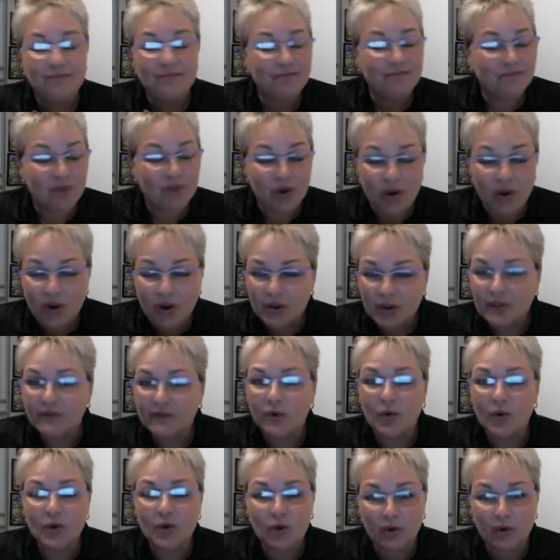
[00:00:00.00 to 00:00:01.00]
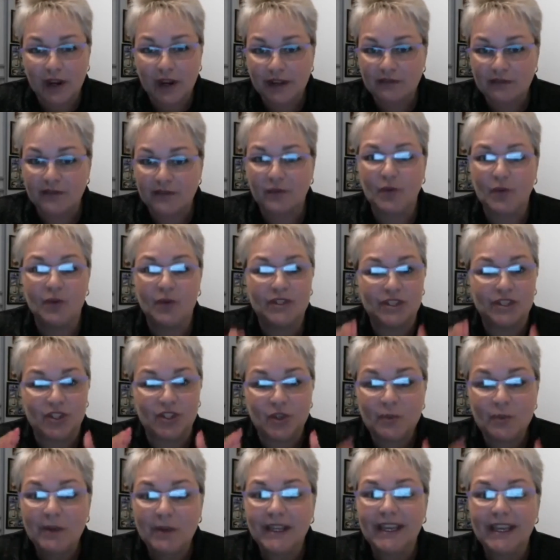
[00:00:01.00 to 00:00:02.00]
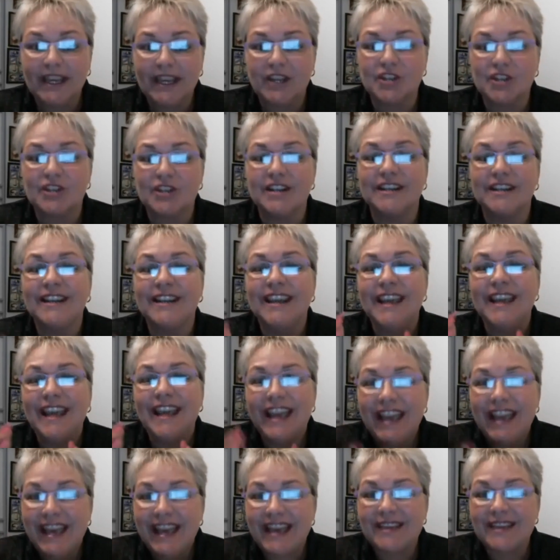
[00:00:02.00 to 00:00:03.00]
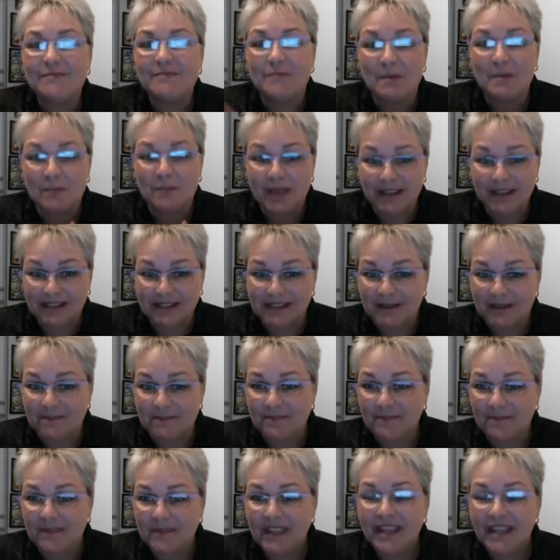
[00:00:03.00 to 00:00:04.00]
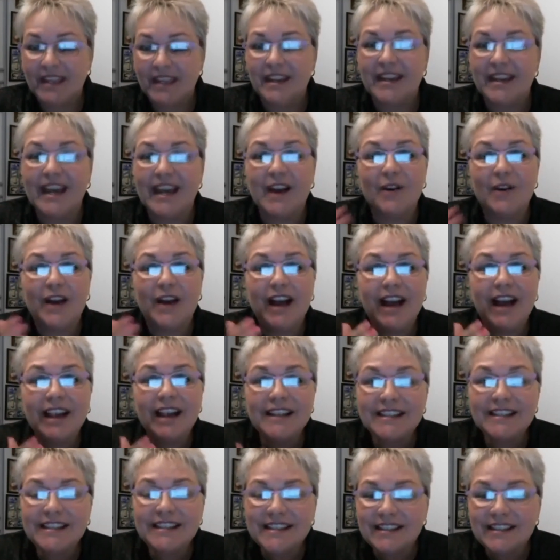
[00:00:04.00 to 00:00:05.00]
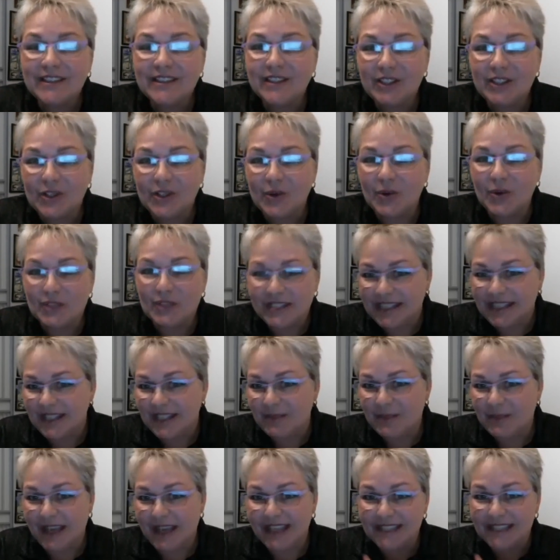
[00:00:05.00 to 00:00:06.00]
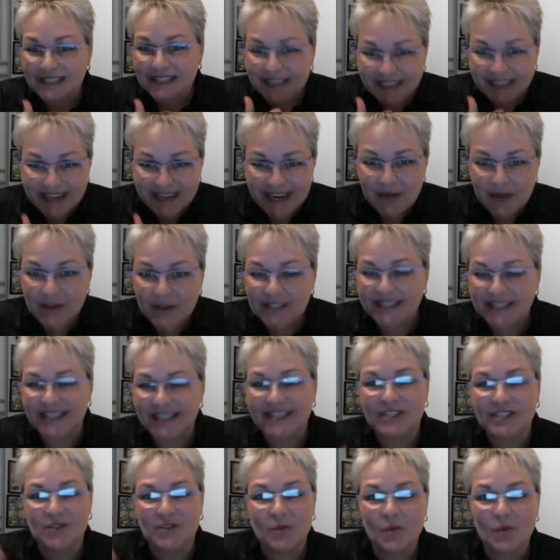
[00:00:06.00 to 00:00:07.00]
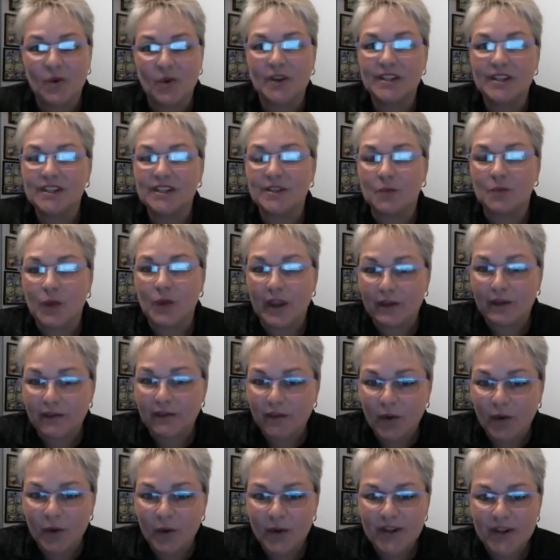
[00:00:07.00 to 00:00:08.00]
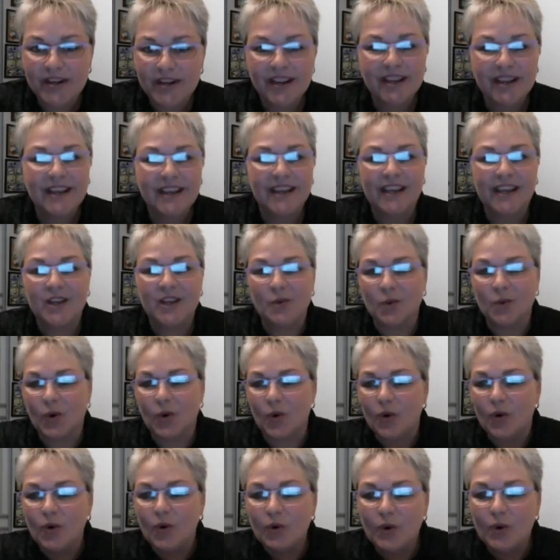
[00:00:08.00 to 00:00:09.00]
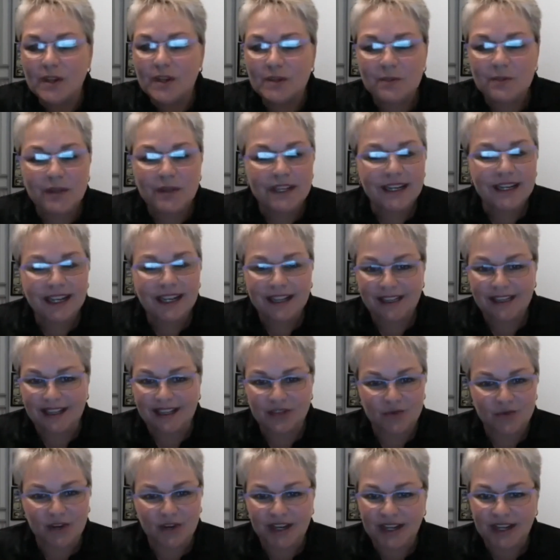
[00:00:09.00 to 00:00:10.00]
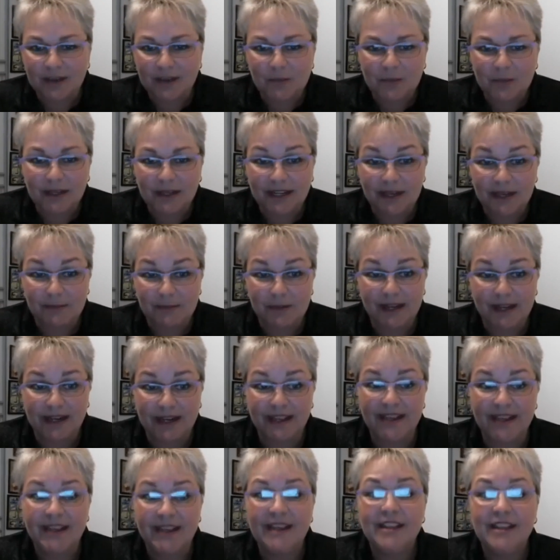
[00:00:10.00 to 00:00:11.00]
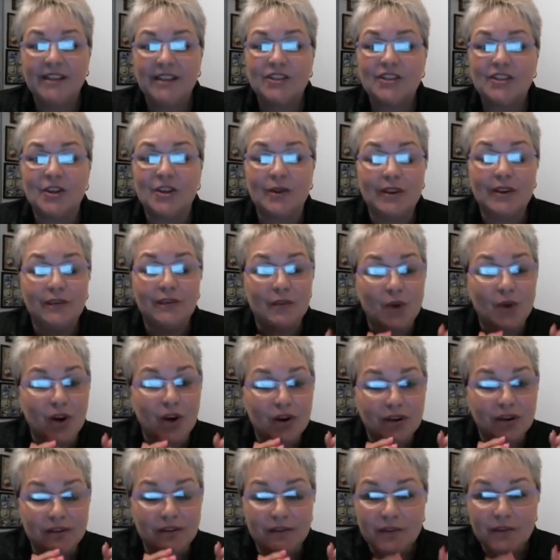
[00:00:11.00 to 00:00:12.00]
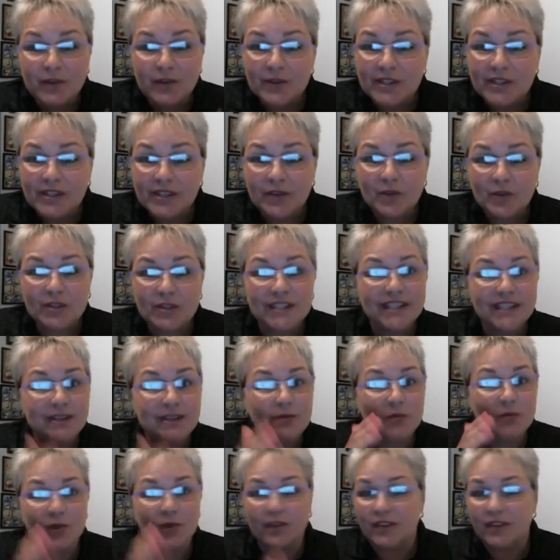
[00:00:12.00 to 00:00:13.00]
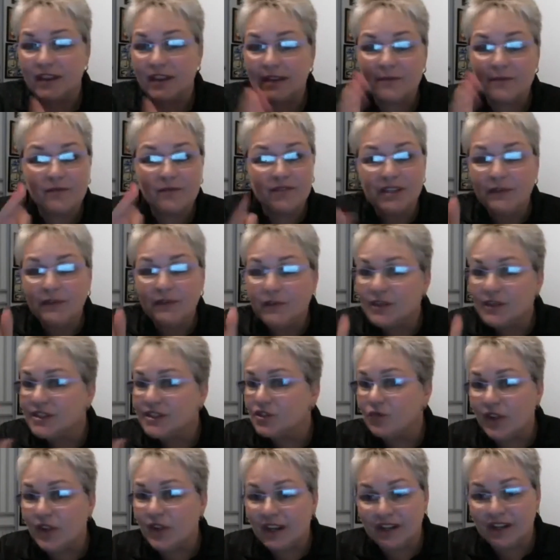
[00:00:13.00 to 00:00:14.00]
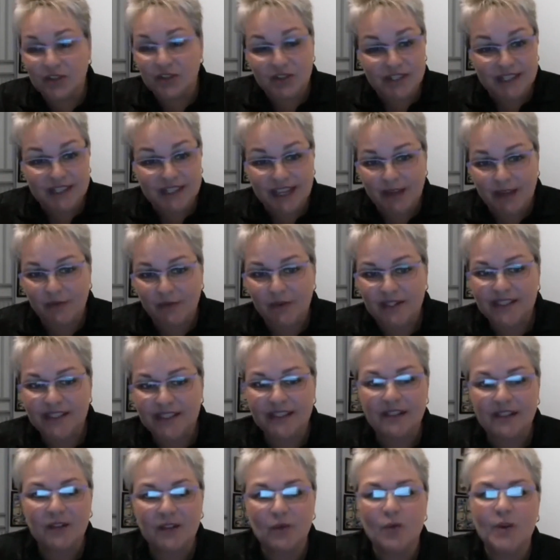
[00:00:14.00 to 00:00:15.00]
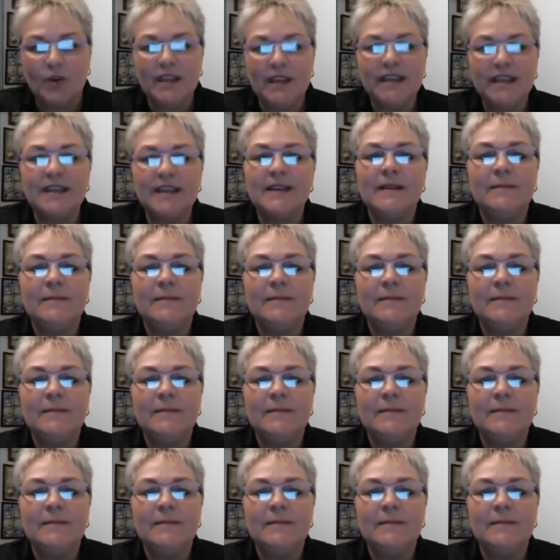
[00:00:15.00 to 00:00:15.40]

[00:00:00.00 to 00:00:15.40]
longs for, craves for, is duplication and momentum. Now, until your team has clarity as to what is the way forward, it will always be like they're treading in peanut butter. So if you are confusing your team with different strategies every single week,